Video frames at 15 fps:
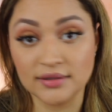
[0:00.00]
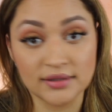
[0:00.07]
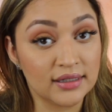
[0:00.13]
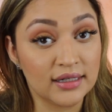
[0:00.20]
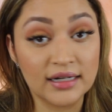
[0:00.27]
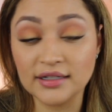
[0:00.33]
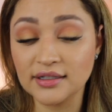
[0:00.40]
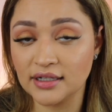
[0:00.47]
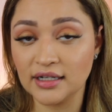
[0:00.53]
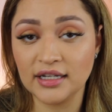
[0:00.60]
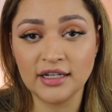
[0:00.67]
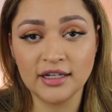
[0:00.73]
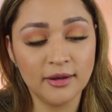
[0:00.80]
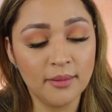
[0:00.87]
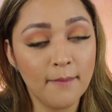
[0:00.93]

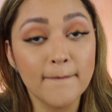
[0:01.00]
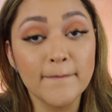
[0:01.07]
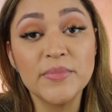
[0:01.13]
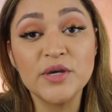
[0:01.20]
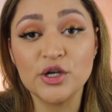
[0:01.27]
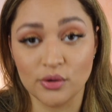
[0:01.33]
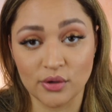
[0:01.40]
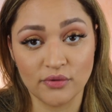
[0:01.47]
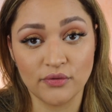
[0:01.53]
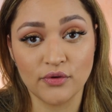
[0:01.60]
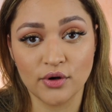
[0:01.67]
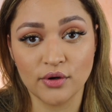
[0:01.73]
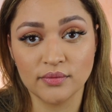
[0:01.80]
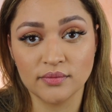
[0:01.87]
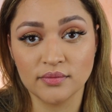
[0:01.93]
Literally beautiful.